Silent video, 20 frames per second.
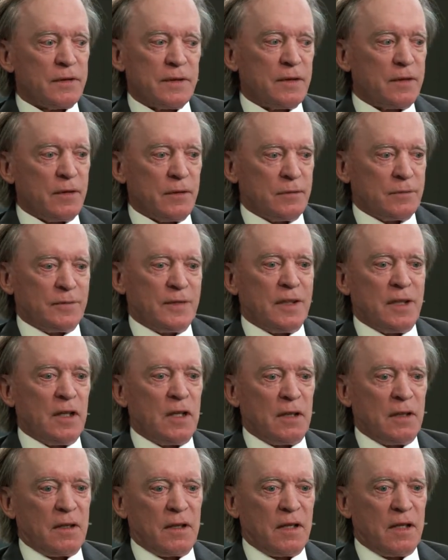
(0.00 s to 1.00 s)
You know, and
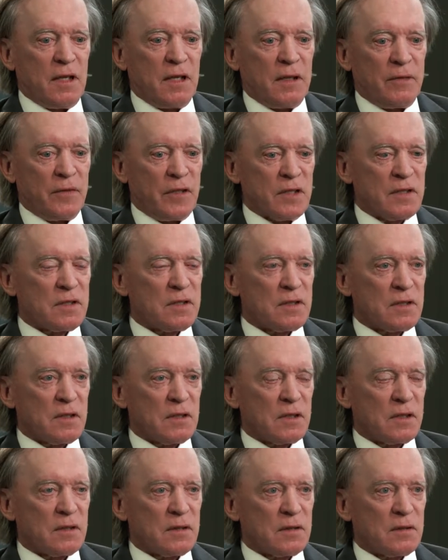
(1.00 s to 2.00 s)
the obvious
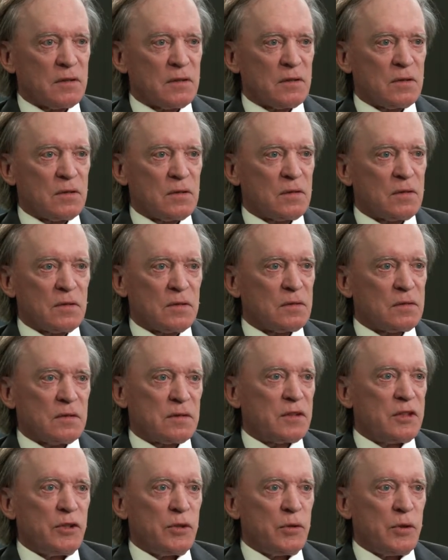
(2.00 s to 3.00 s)

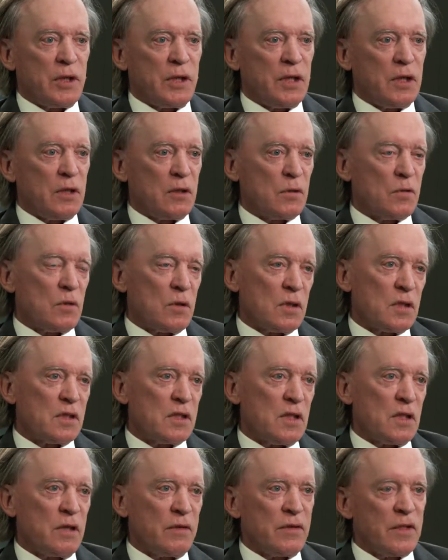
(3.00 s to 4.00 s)
QE and
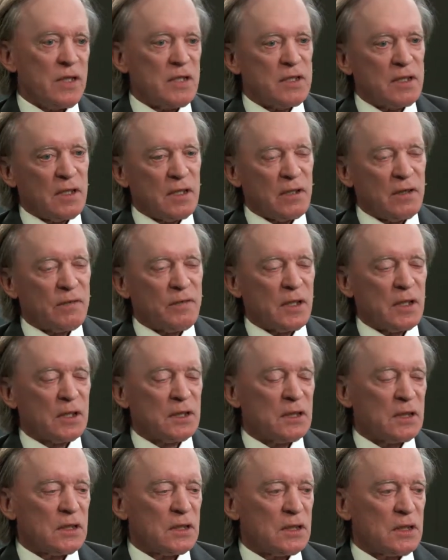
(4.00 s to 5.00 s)
quantitative easing, the
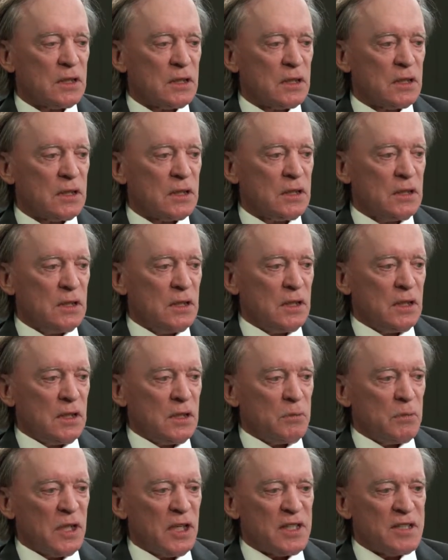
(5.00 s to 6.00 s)
fact that
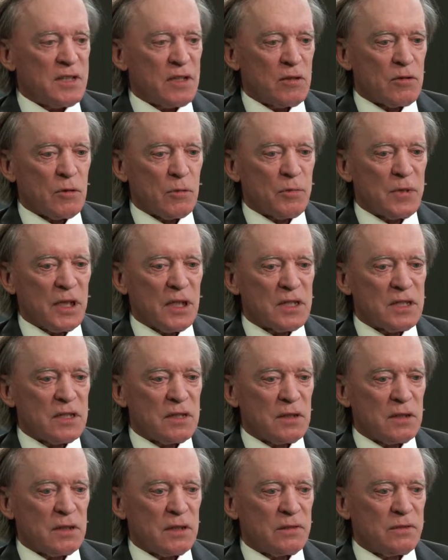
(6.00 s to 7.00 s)
many central banks
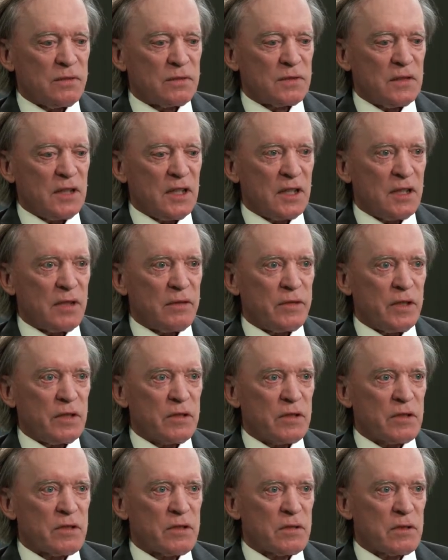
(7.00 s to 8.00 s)
still have negative
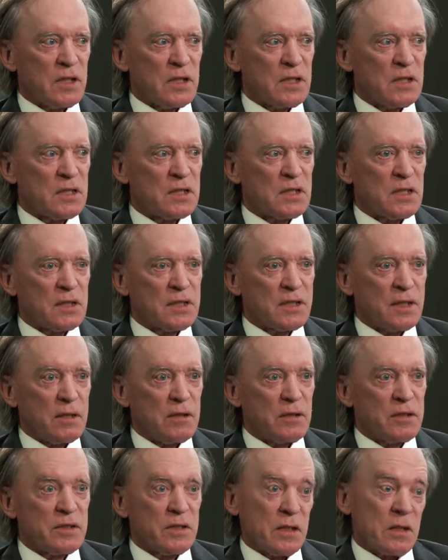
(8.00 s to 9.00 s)
interest rates, et
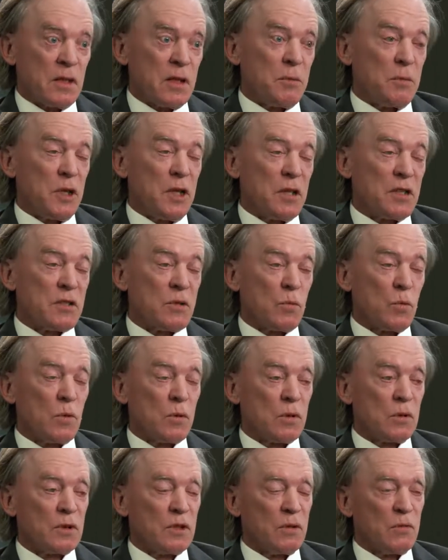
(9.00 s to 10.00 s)
cetera, et cetera. I mean, it's a
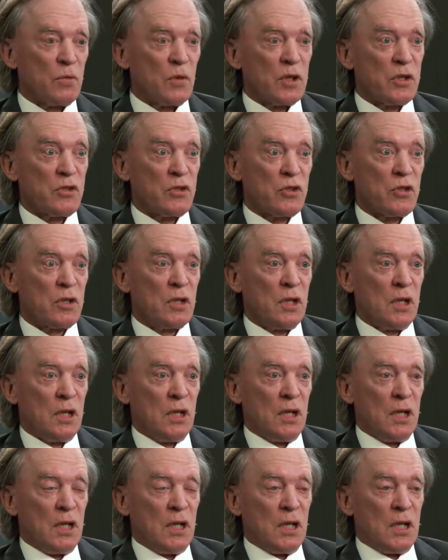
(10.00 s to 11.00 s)
world in which
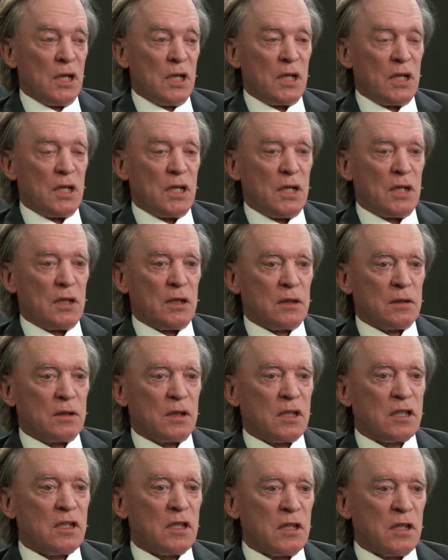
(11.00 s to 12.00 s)

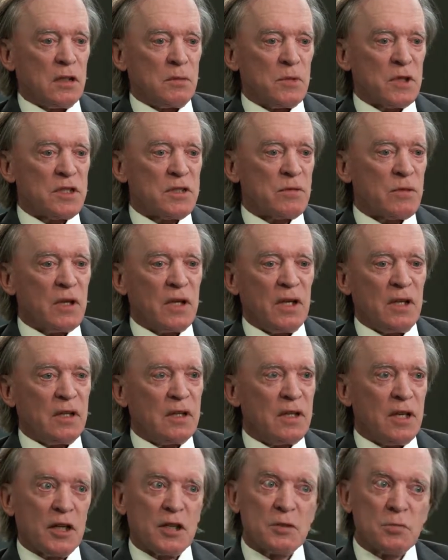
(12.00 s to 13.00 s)
economists writing
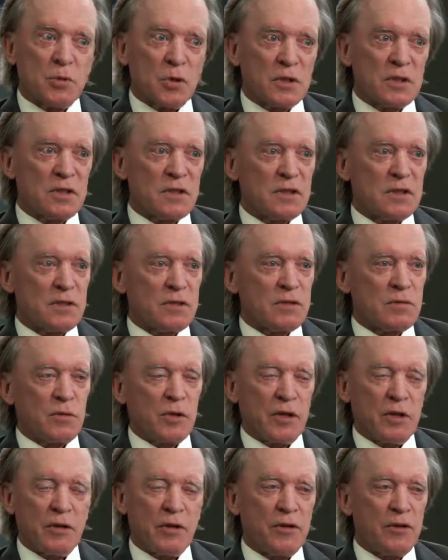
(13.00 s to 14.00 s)
textbooks
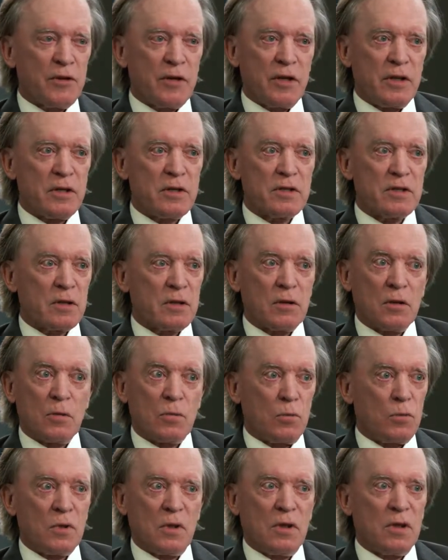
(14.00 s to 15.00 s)
20 or 30 years ago
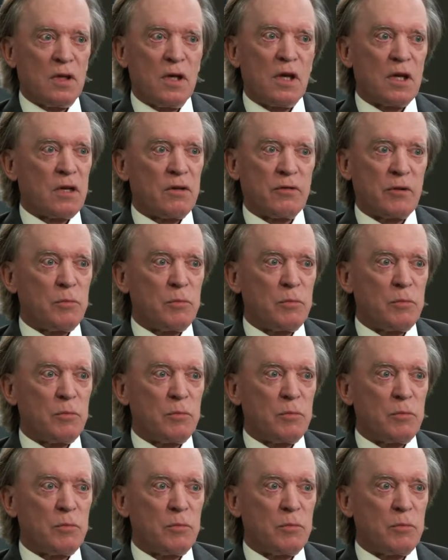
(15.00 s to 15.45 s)
would not have